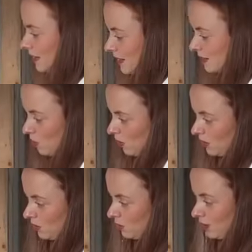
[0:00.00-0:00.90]
this
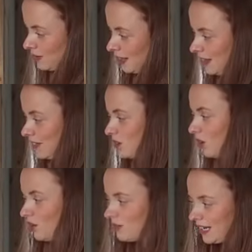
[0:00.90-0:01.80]
one, although saying that, it's
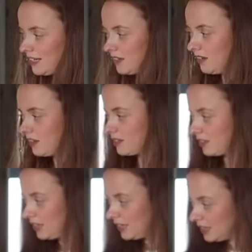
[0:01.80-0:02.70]
not horrendous
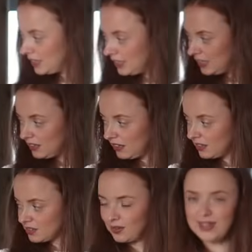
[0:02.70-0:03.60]

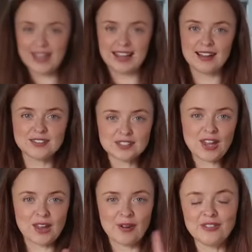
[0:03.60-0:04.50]
either. So yeah, I don't
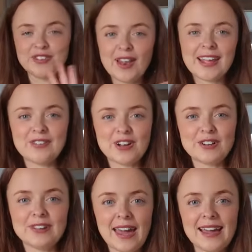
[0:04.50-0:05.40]
know, I feel like if I
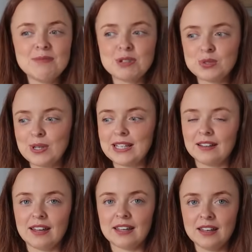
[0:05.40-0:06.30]
could get in between
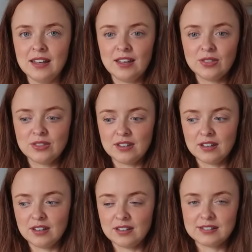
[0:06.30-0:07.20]
like
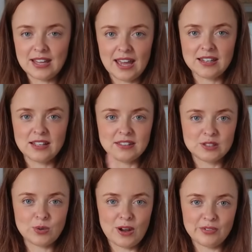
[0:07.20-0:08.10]
the 10 and the
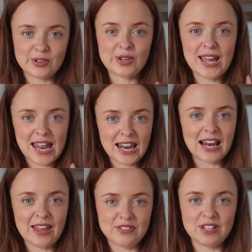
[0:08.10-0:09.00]
12, I could get an
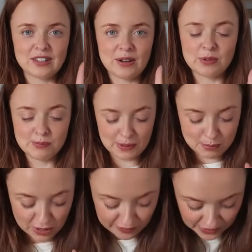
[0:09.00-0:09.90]
11, that would be the
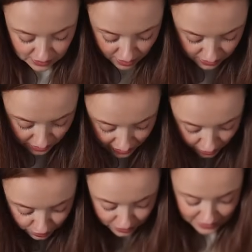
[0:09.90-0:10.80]
perfect size.
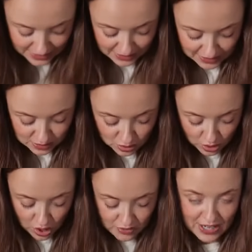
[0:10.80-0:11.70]
Although saying that, it's
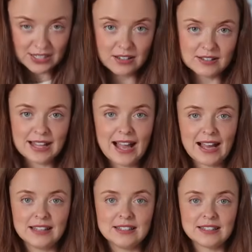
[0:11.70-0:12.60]
not horrendous,
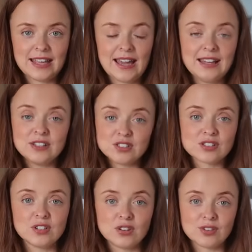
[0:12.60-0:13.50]
and yeah, it
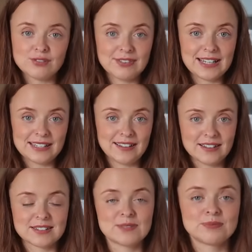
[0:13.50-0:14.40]
does look really nice.